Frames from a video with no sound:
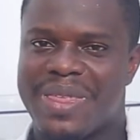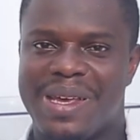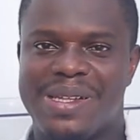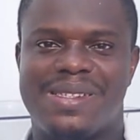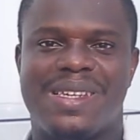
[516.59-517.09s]

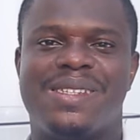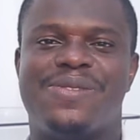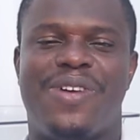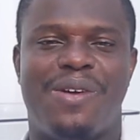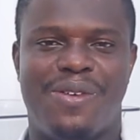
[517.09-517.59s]
it is
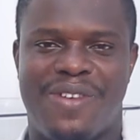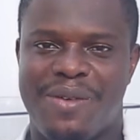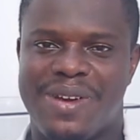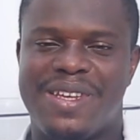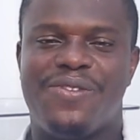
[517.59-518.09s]
very,
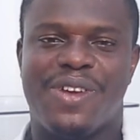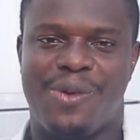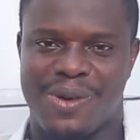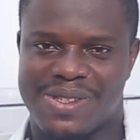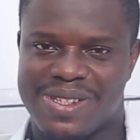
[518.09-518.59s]
very
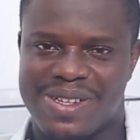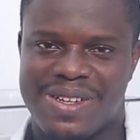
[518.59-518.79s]
difficult